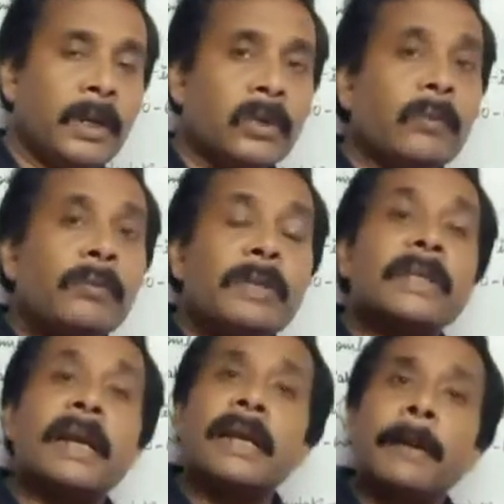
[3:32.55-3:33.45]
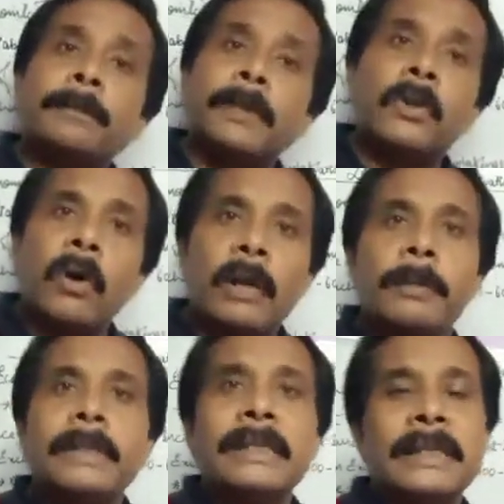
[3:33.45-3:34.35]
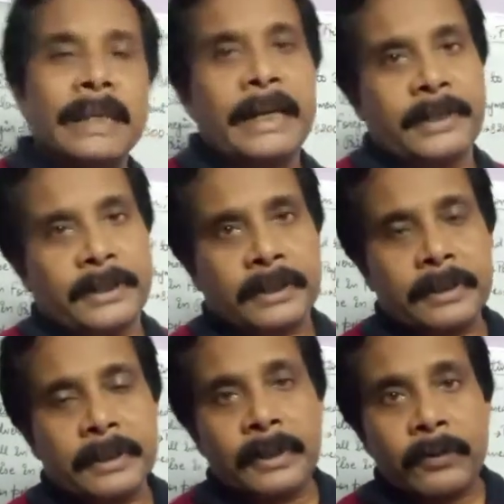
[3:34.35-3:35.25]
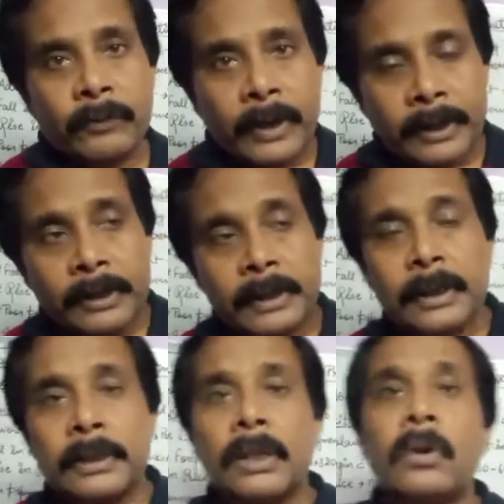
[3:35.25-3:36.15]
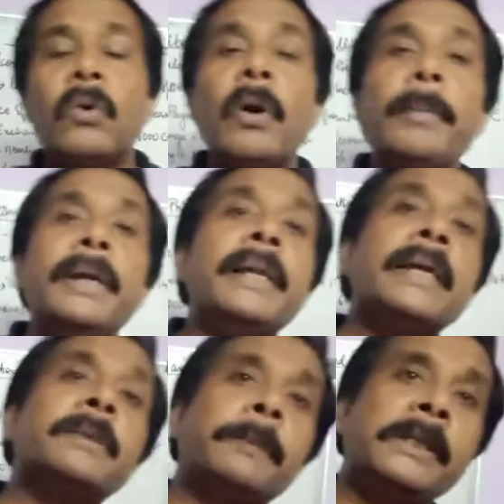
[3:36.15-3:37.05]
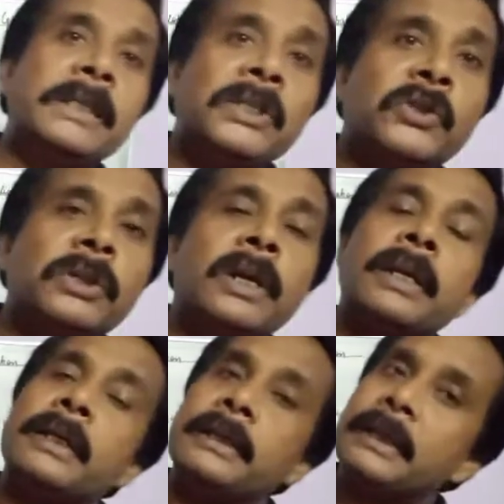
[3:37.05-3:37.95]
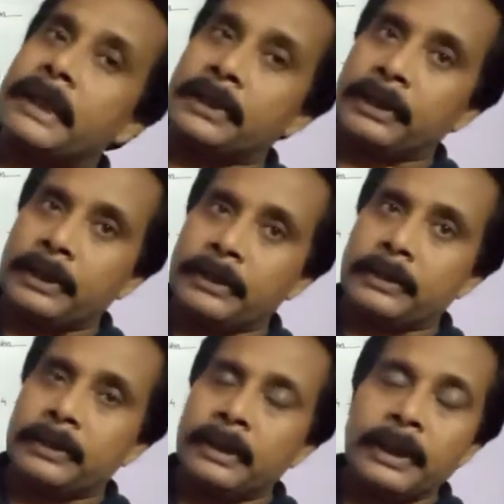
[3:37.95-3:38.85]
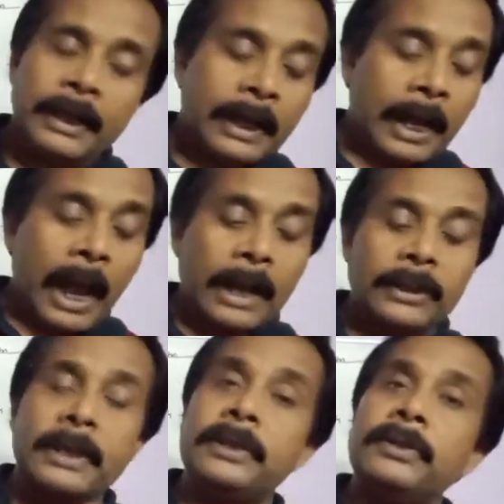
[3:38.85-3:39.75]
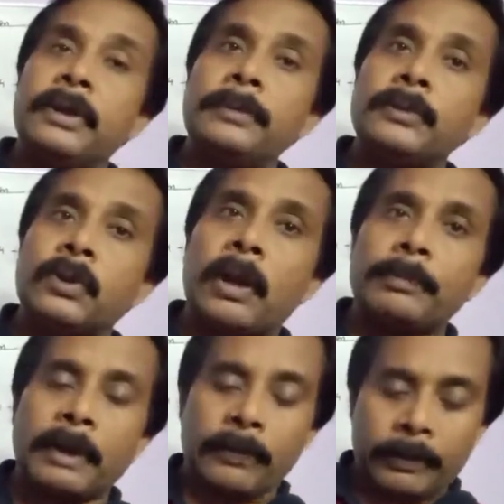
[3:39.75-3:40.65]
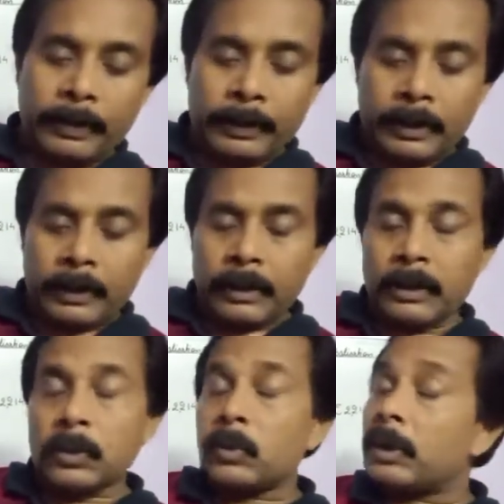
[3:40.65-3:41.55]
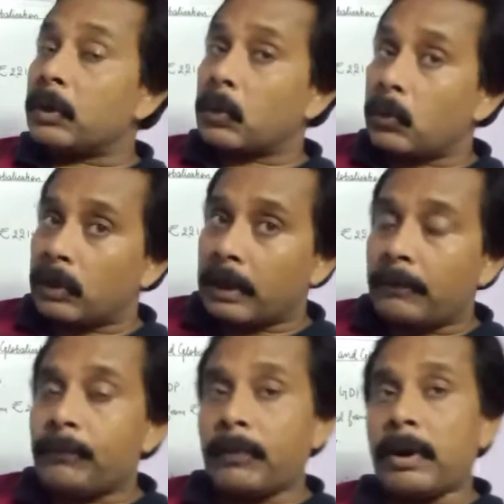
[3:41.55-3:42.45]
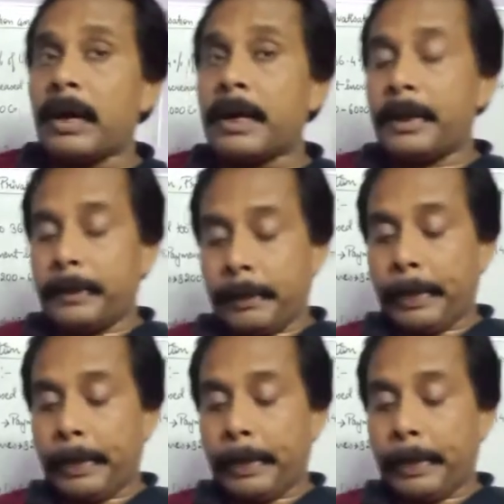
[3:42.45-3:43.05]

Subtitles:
So fiscal deficit always creates when the government expenditure increases, either in terms of the to control the flood,